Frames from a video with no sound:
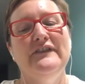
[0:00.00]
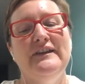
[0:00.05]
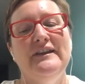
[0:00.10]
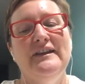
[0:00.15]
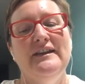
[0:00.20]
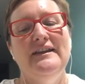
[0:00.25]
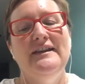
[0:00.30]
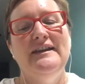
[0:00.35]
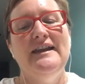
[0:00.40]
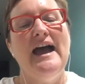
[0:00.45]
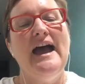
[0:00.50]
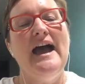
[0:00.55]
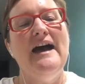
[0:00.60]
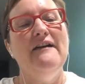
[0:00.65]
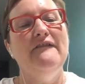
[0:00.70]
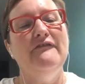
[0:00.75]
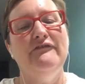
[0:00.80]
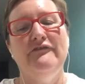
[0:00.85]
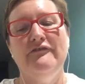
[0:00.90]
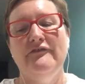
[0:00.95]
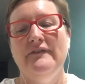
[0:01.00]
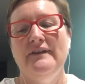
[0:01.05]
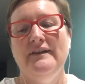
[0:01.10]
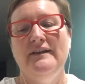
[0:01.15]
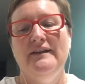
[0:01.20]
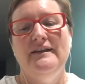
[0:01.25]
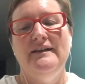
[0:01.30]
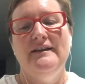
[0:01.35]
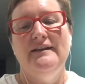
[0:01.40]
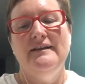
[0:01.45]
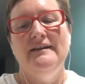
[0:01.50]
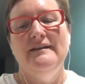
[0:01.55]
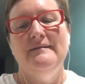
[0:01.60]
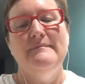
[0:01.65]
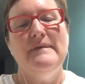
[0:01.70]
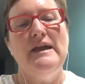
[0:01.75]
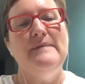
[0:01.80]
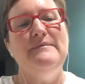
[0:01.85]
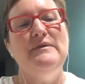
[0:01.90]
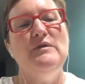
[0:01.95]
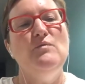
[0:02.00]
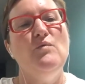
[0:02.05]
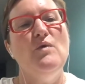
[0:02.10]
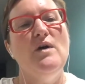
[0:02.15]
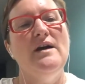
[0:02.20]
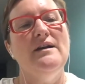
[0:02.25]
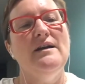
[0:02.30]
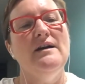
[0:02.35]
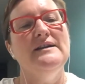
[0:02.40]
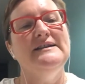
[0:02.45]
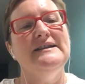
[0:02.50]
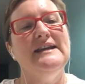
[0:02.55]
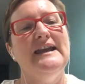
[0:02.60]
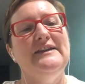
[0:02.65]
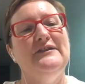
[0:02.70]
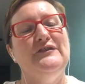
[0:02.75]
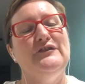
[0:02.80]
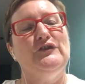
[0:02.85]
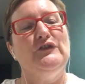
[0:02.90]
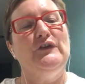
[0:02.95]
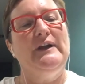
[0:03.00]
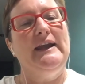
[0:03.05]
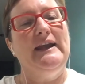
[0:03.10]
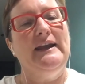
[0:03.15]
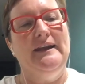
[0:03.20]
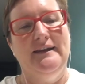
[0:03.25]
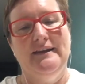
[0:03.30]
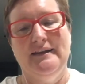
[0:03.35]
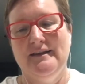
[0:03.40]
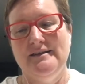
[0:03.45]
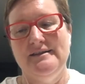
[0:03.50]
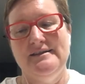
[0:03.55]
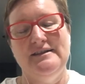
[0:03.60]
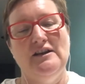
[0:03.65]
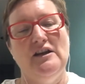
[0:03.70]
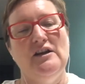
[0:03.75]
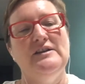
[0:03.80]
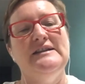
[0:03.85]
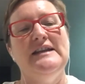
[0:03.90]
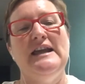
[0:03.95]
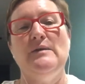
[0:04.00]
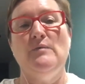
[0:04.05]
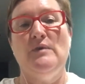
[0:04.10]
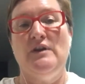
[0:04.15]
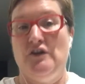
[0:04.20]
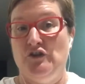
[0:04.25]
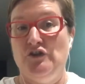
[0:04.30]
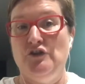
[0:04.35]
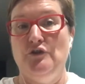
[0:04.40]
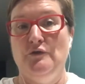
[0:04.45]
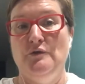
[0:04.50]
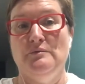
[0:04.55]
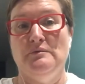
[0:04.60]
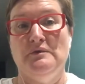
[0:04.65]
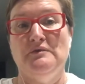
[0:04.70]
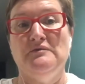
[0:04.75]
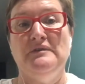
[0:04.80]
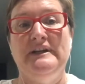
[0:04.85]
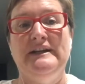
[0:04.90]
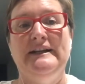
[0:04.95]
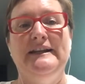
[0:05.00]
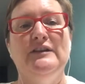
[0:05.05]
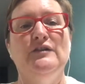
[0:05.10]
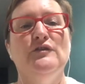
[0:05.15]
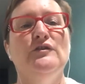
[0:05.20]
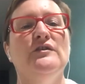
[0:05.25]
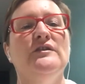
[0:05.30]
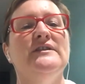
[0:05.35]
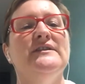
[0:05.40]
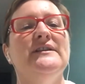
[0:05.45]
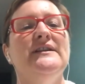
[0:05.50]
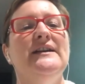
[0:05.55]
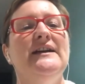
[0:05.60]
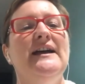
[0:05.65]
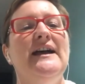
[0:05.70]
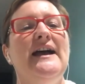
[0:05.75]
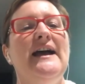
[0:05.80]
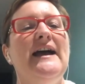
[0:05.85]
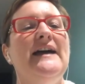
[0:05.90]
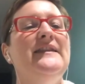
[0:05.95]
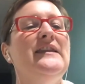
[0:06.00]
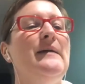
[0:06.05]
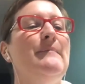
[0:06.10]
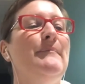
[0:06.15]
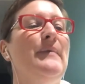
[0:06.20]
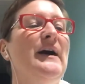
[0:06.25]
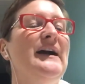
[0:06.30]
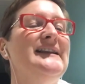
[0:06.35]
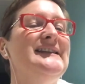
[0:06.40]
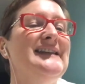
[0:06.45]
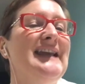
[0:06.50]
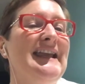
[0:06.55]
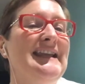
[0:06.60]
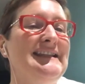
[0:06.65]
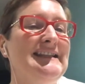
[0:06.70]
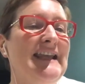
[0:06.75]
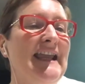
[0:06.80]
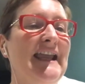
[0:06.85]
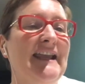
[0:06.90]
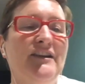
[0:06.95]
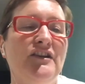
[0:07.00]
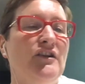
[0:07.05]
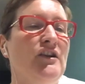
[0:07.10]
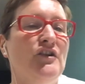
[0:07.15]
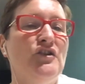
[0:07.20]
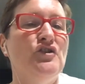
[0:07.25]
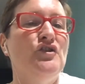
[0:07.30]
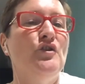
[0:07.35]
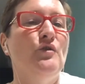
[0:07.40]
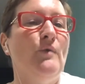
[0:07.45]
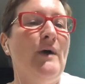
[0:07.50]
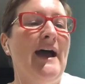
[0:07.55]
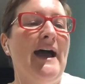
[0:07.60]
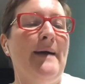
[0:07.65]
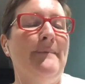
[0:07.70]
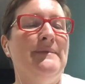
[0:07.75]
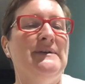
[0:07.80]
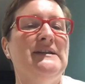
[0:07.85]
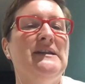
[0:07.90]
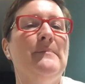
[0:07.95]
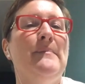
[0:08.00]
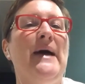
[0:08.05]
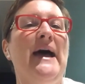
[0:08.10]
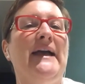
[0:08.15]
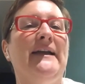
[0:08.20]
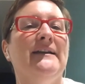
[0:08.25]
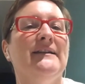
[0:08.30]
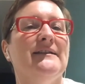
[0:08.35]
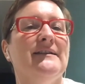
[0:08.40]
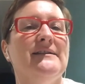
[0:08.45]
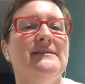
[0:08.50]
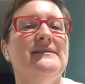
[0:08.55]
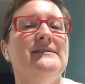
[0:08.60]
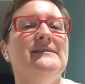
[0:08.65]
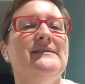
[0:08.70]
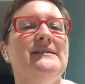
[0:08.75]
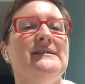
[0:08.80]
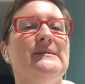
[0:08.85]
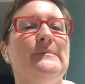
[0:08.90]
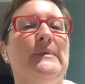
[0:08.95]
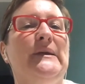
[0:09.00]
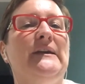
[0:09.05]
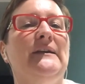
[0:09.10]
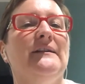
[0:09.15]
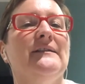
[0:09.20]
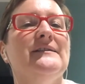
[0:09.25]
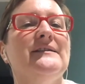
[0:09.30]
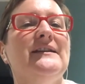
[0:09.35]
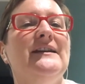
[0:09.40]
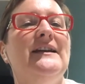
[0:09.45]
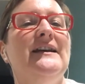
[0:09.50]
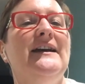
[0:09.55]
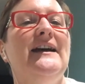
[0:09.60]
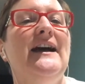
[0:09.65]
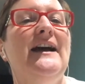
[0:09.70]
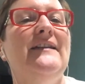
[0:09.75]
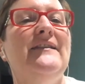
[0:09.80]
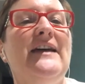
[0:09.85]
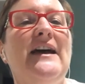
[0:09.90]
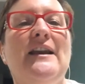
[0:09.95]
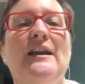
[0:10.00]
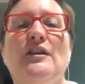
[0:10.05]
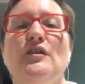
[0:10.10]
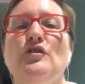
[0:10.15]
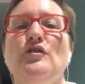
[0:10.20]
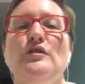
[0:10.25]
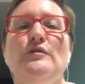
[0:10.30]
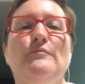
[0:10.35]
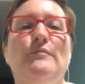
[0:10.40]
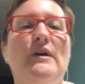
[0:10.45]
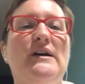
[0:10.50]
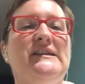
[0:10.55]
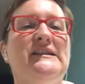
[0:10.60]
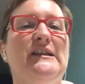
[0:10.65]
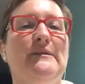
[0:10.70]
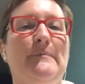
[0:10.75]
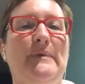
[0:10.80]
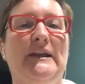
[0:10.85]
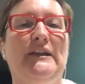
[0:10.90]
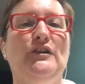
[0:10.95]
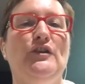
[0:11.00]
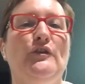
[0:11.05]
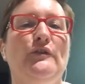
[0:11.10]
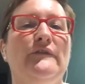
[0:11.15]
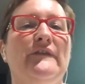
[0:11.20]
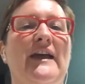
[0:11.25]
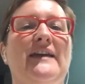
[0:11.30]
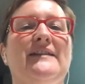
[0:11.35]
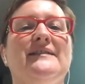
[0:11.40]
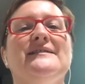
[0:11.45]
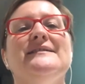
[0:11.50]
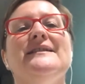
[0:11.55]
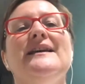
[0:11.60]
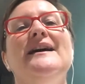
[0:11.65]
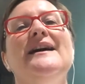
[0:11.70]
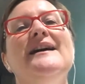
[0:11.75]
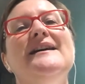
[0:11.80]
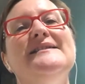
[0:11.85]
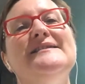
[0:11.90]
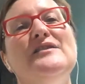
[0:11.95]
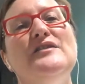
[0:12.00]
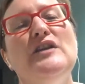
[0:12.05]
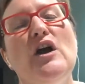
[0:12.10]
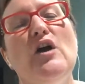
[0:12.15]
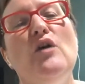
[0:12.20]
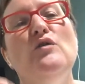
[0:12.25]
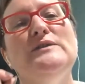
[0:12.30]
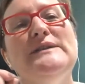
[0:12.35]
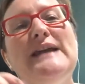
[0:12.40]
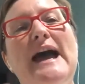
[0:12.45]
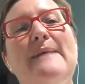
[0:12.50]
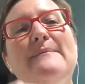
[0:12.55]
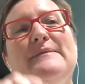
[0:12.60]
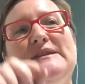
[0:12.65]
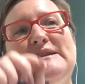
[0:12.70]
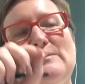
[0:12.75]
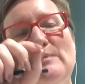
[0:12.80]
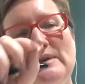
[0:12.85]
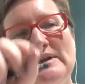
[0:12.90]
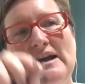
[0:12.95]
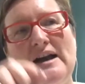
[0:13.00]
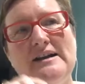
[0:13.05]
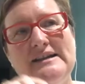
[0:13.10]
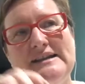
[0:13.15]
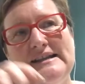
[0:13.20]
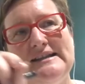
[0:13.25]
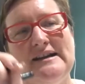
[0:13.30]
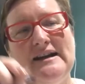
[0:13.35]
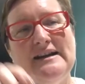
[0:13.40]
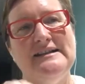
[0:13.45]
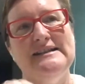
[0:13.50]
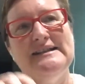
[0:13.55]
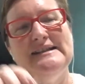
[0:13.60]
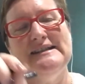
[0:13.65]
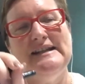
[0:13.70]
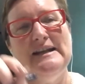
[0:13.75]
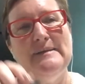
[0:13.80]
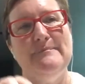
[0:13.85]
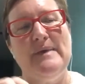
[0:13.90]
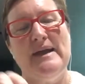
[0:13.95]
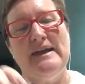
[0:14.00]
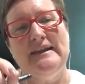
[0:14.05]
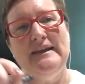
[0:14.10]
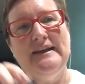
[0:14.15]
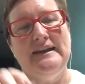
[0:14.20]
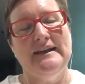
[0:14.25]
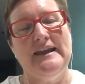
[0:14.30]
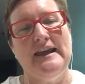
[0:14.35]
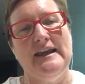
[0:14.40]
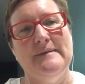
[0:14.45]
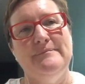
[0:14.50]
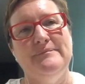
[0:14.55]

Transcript: have maybe one on day 3 because, day 1 and 2 you were really good. And then by day 10, you're not sure what happened to the packet because it's disappeared. And that it couldn't possibly be new about it. So the old habits will kind of start to slip back in again.